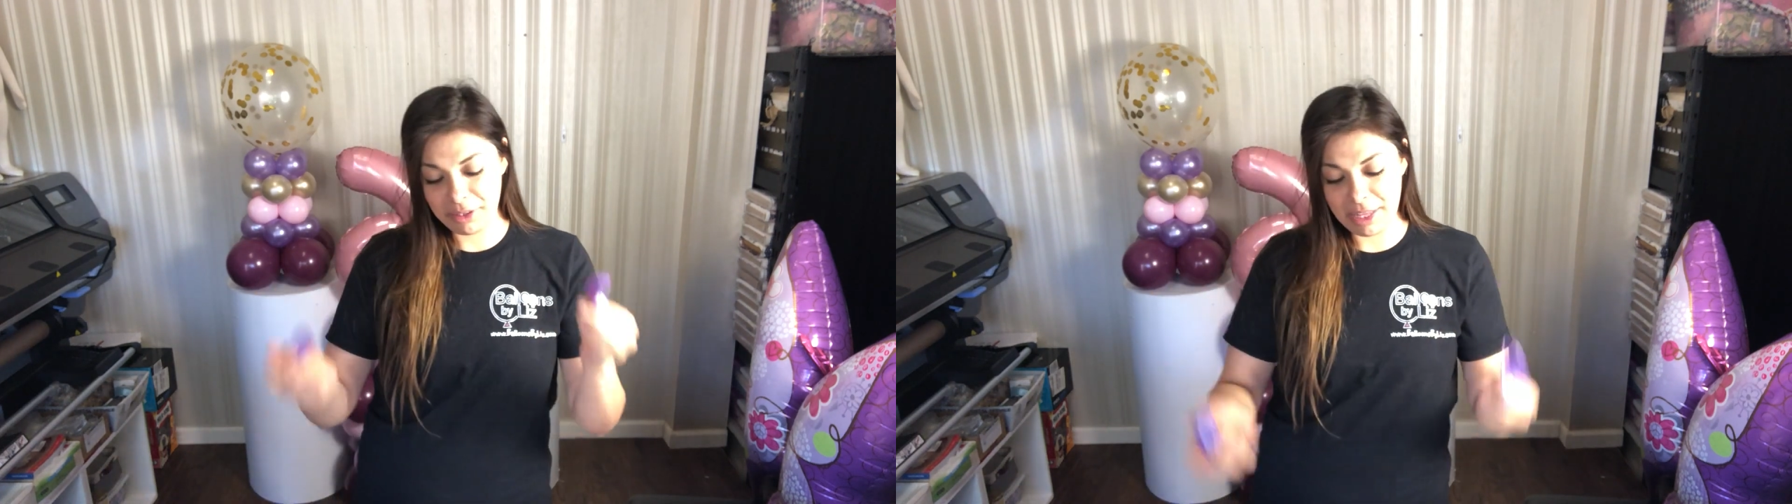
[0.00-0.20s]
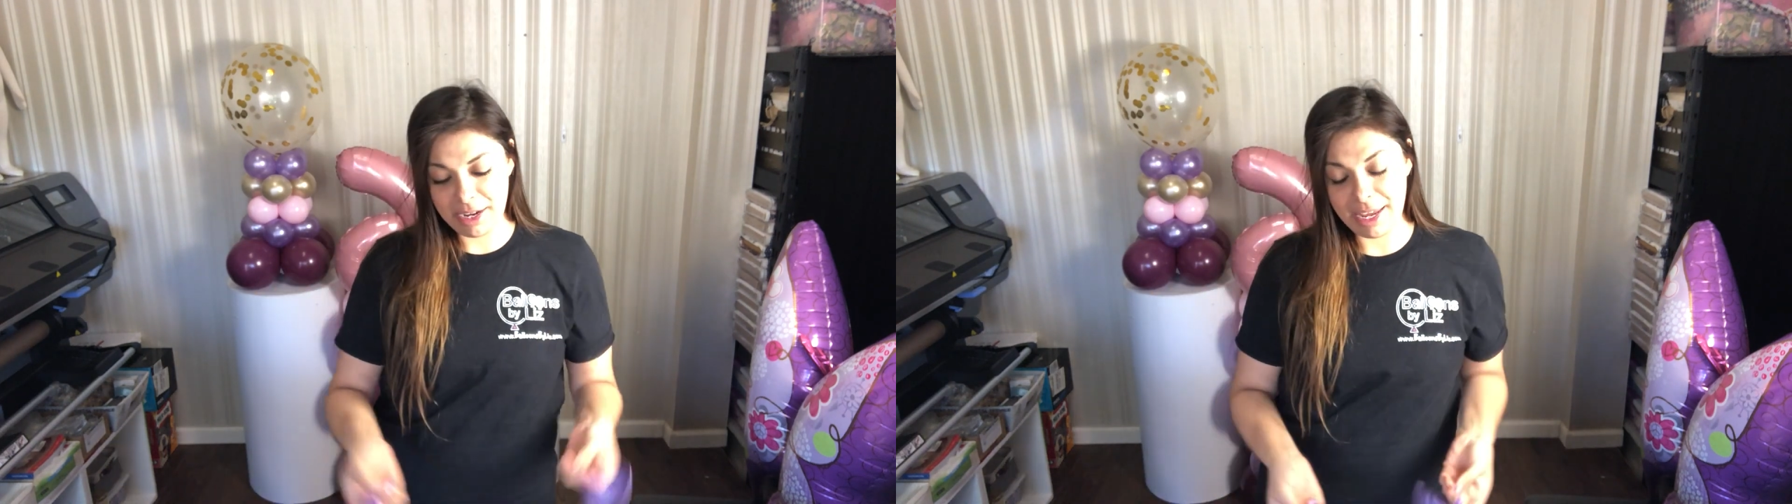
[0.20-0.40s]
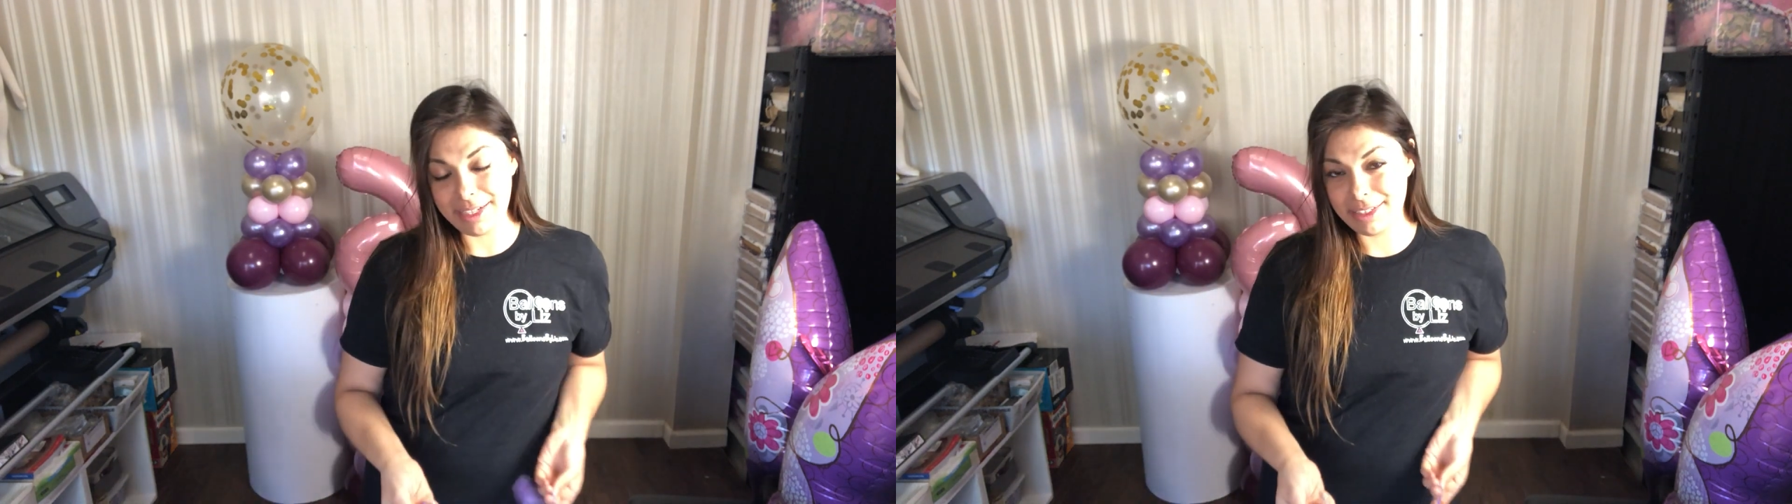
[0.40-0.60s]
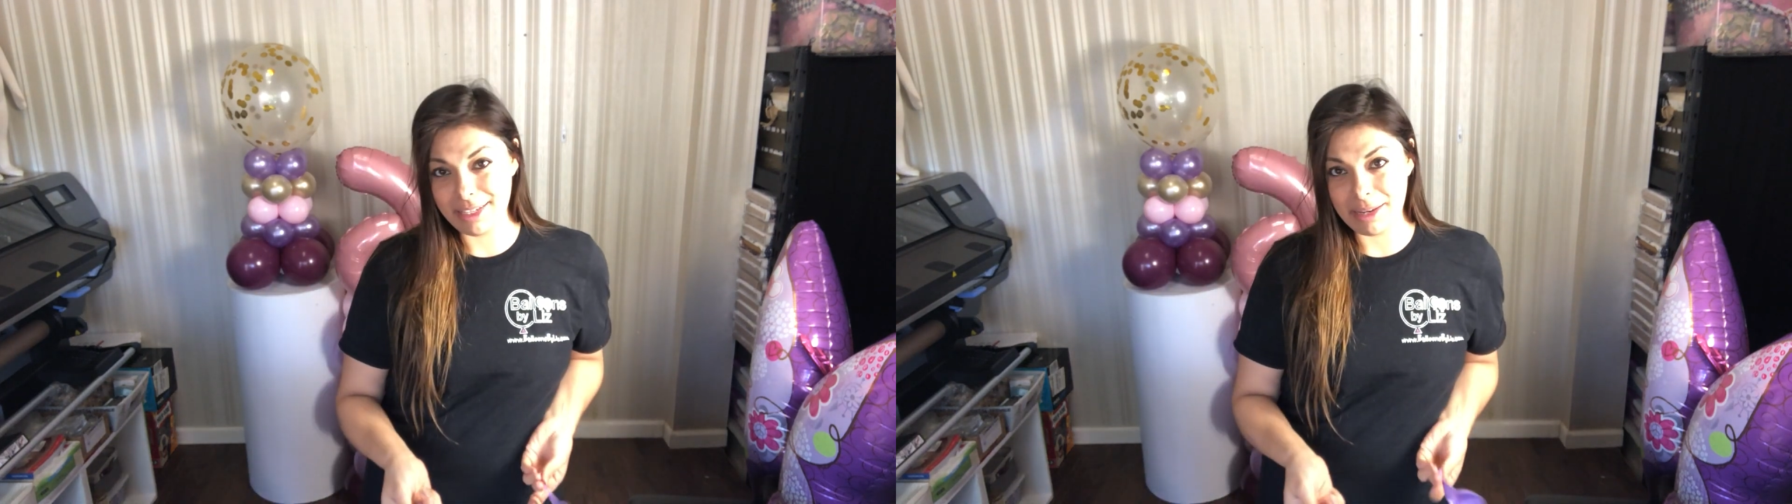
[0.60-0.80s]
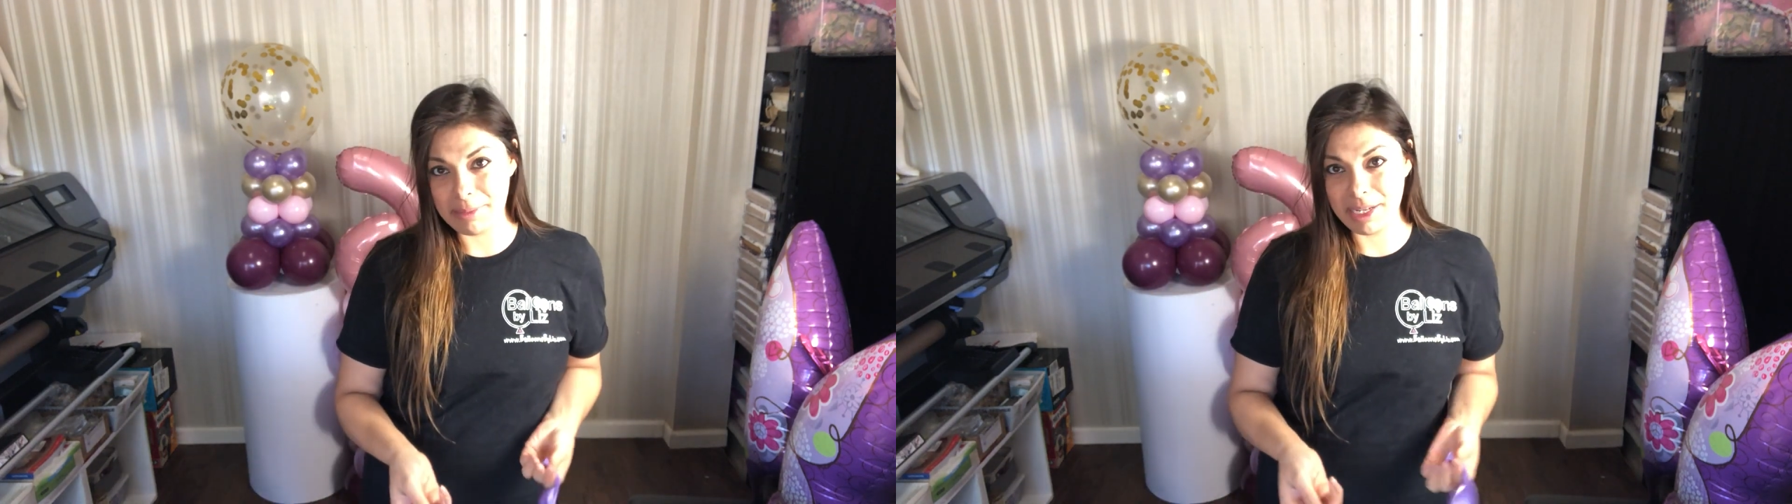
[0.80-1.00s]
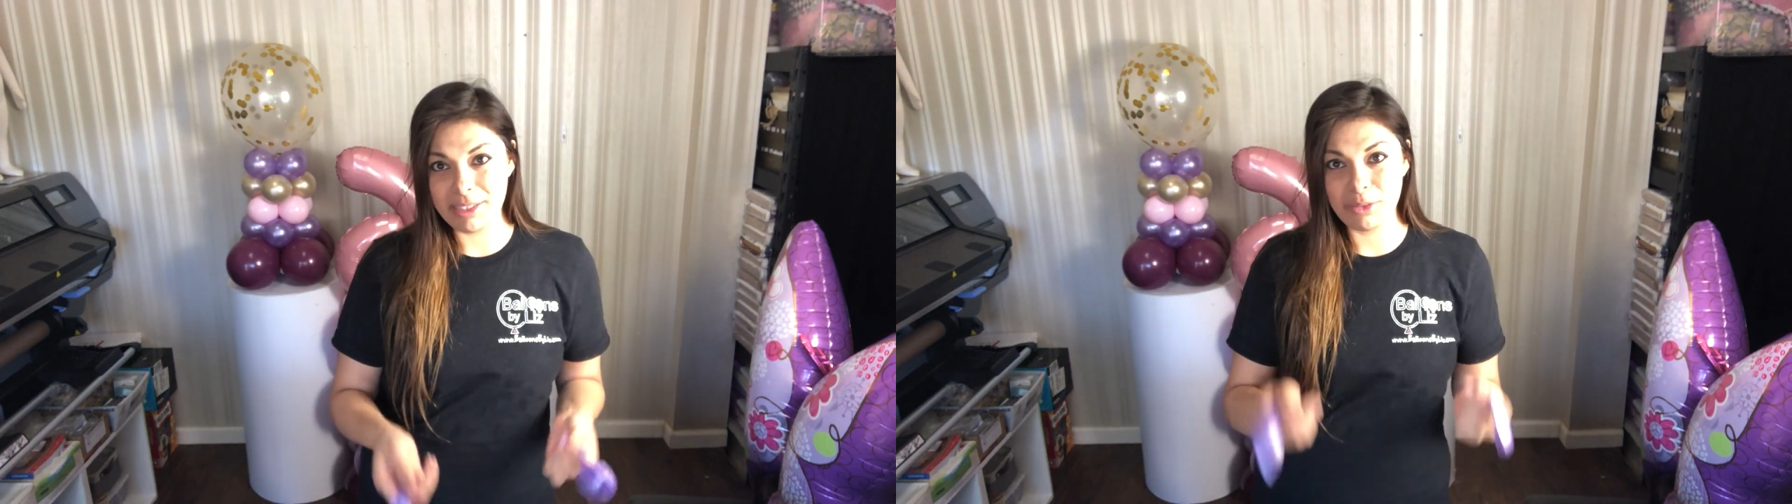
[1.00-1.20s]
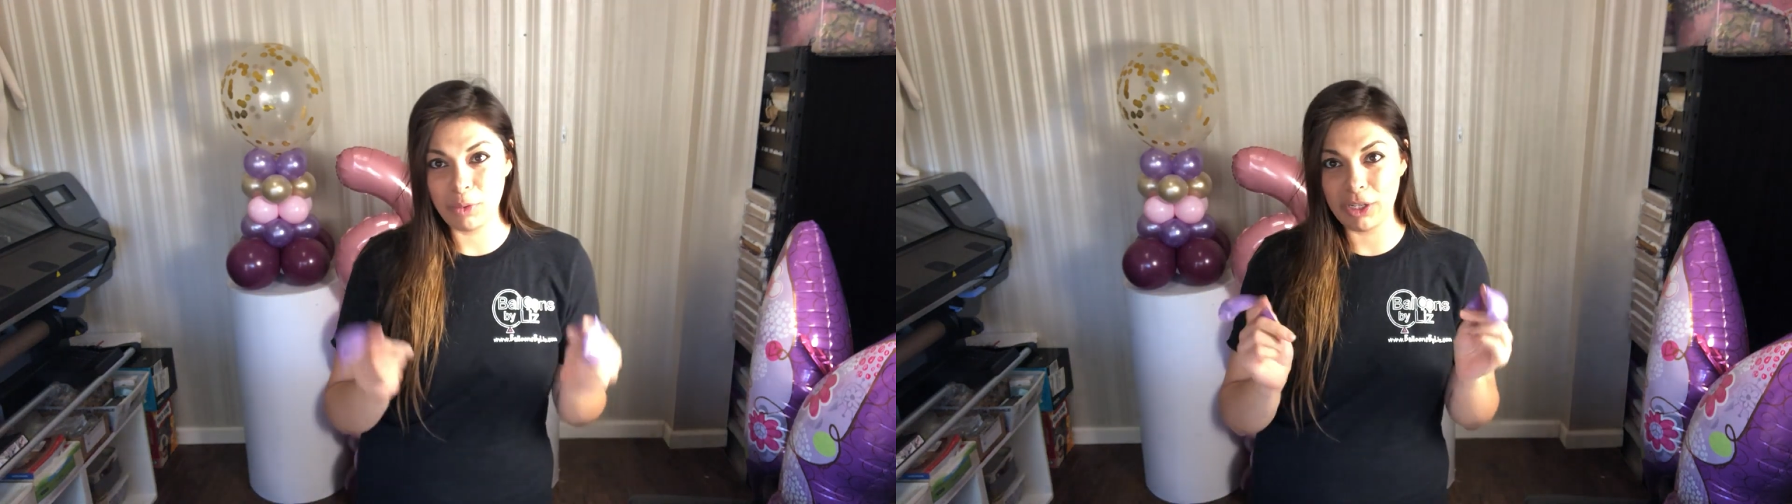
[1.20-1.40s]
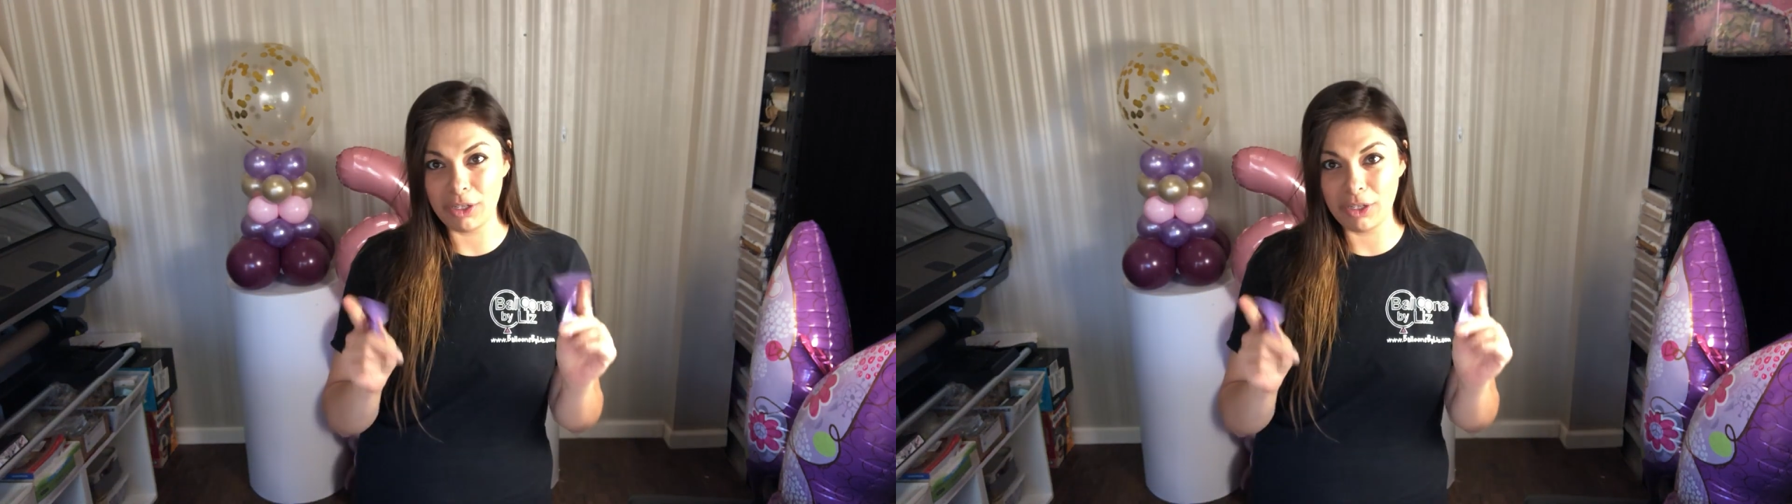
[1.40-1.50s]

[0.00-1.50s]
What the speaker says: than 8 to 10 minutes when